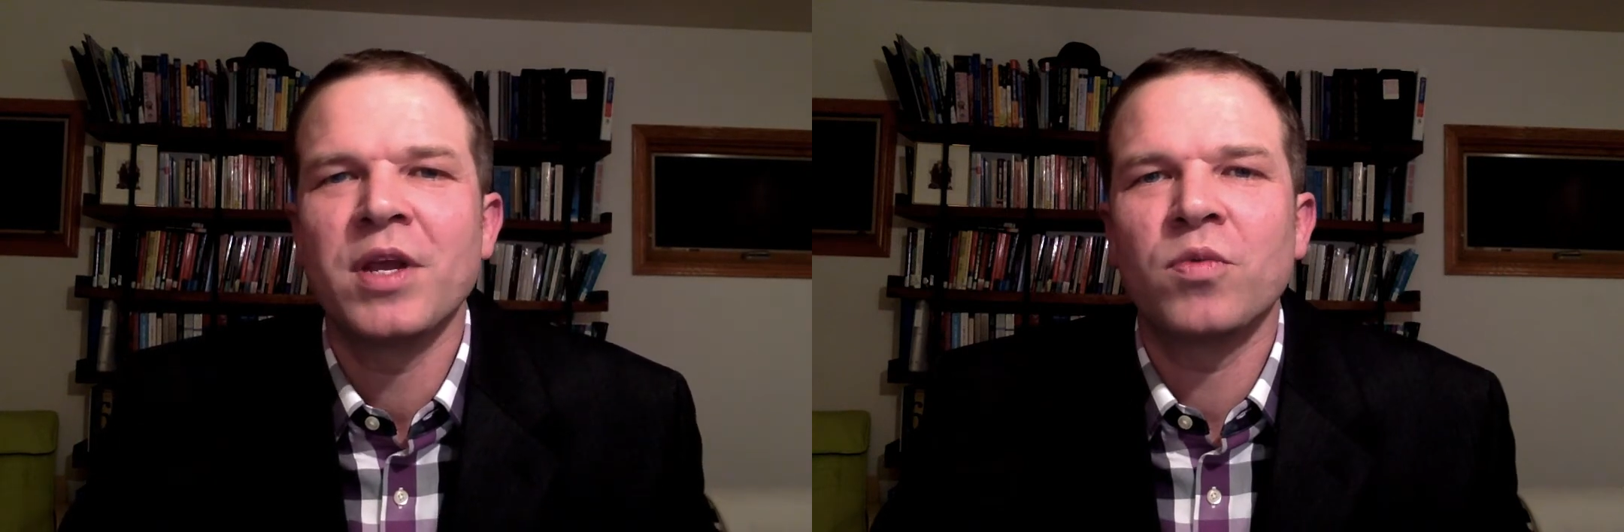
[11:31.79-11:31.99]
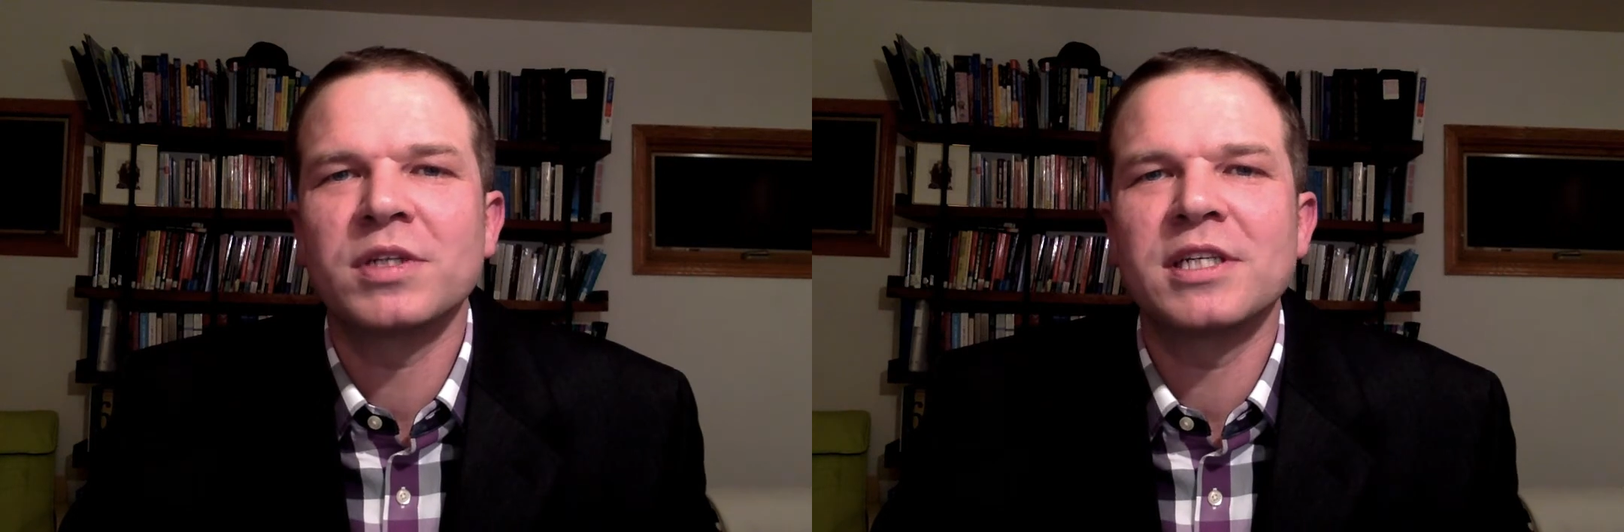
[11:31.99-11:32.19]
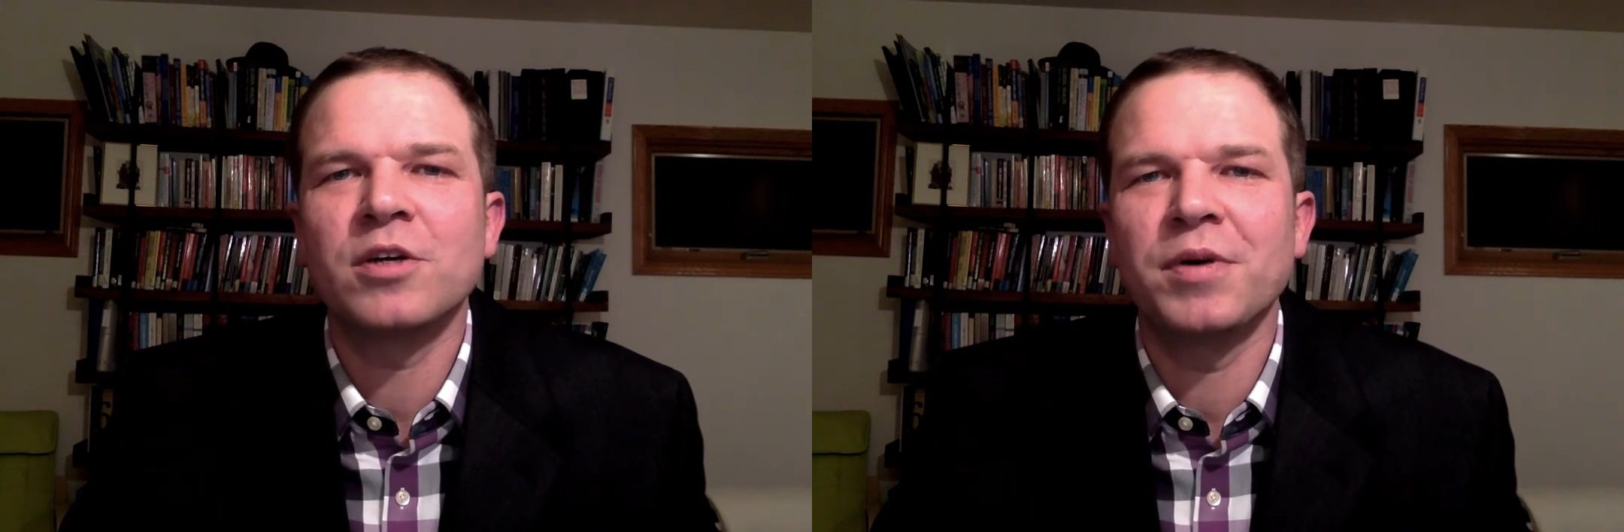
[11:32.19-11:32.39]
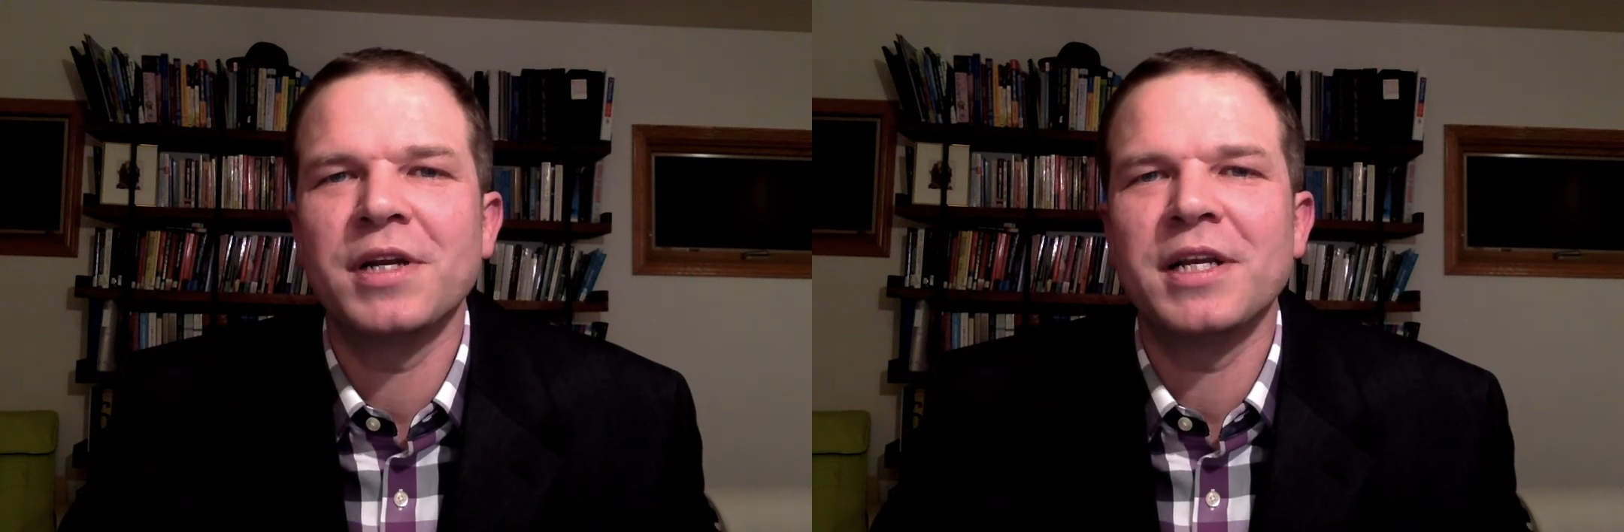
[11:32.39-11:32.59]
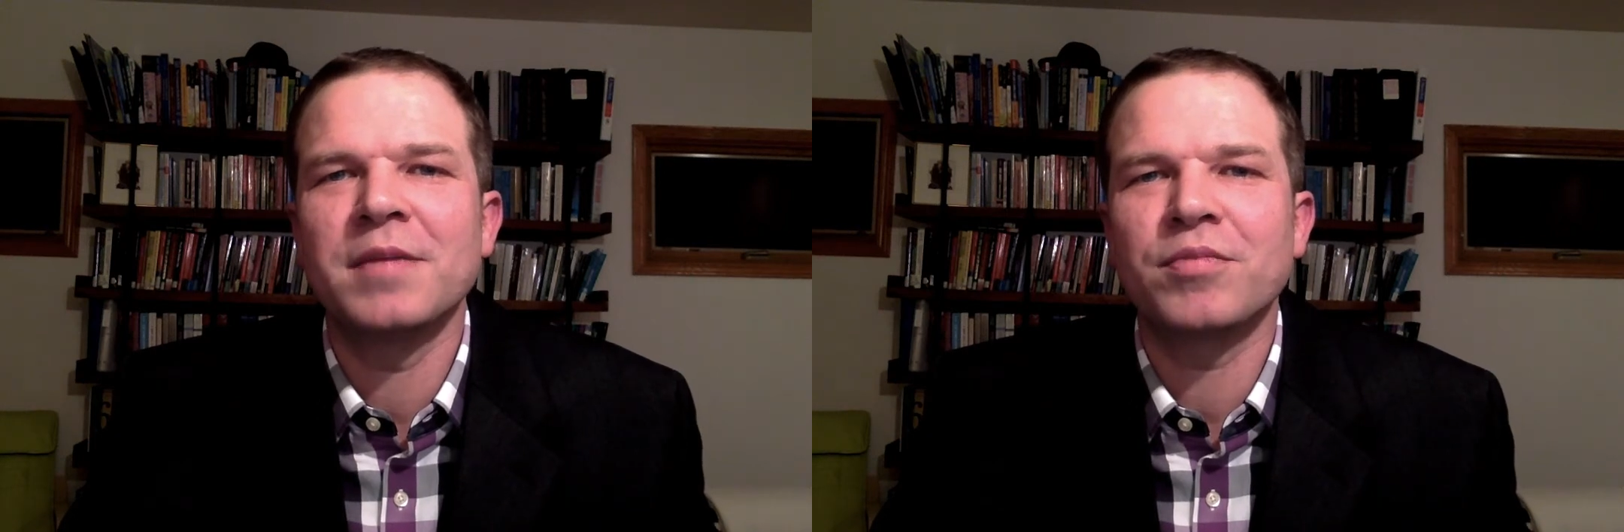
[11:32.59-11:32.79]
we're still
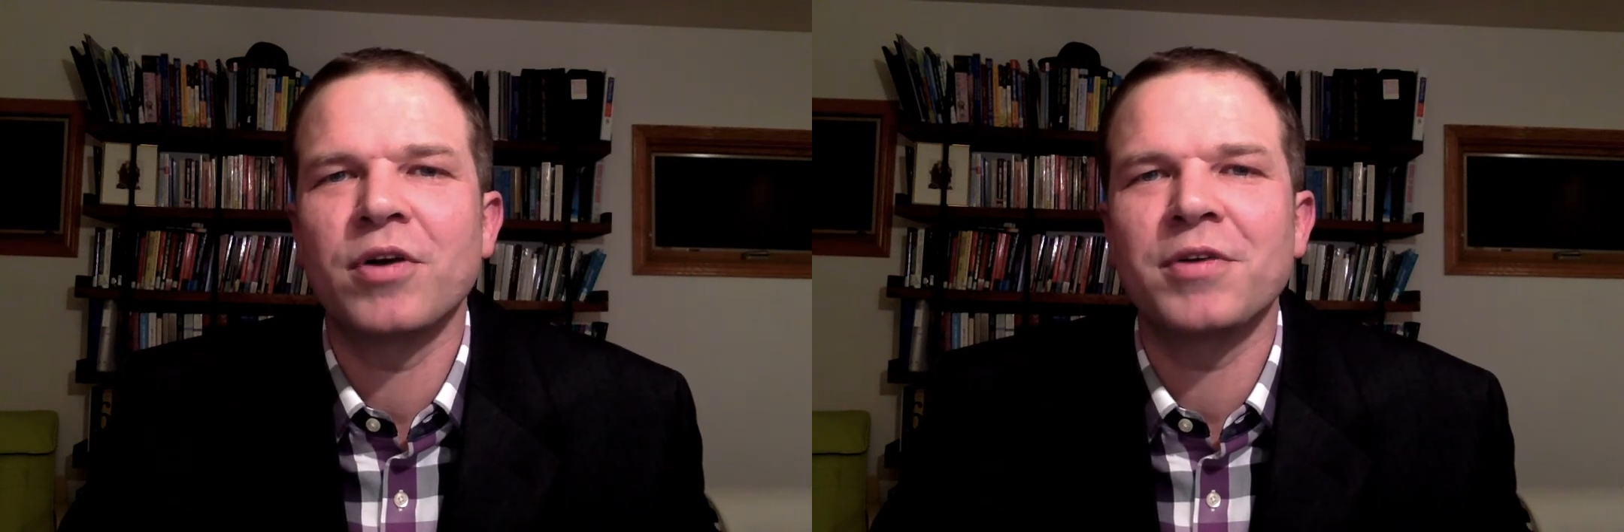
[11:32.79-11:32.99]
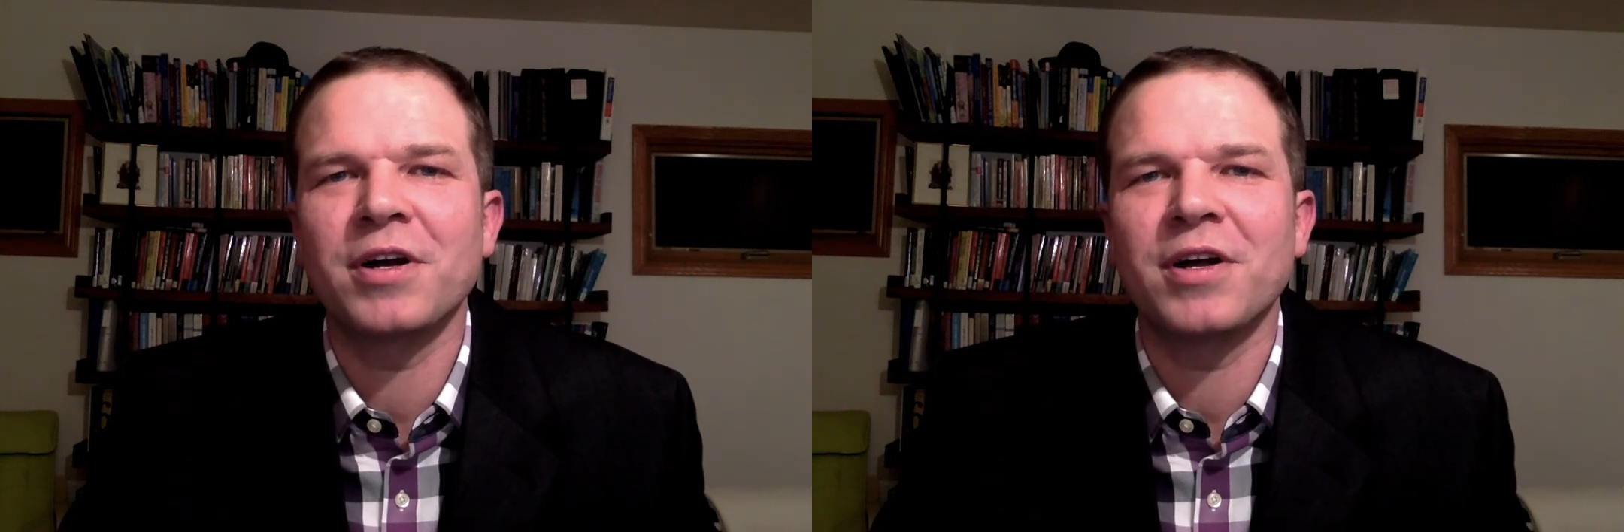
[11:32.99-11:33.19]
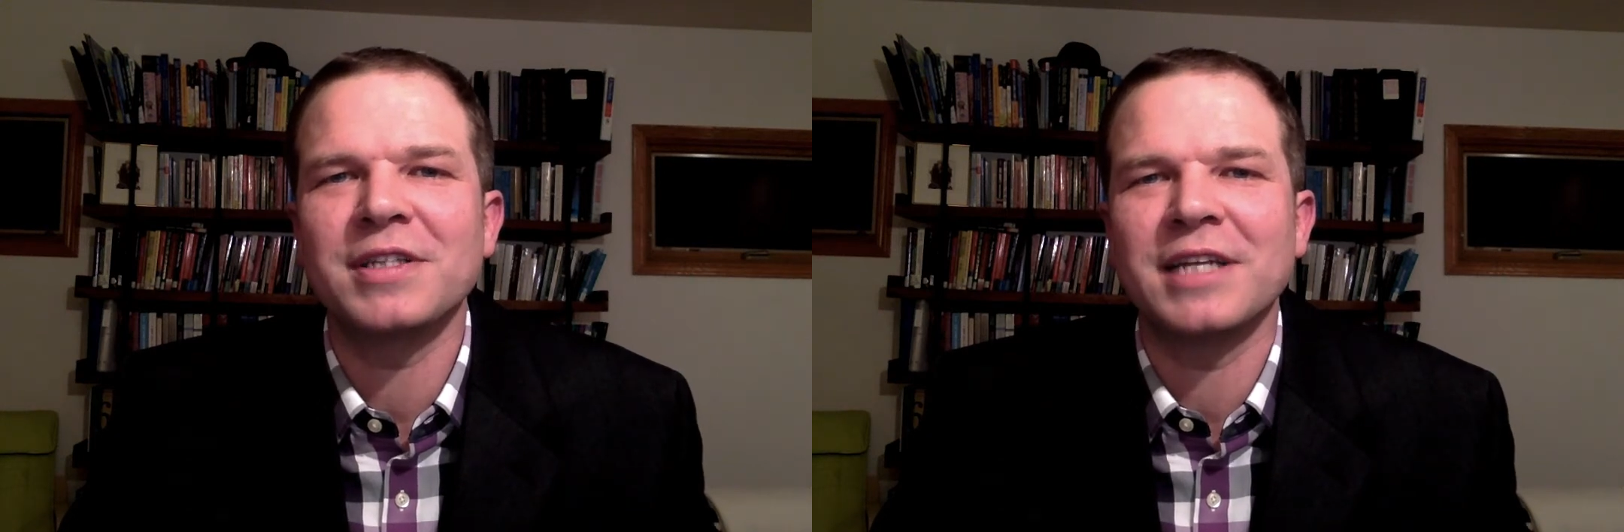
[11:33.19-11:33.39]
putting in protocols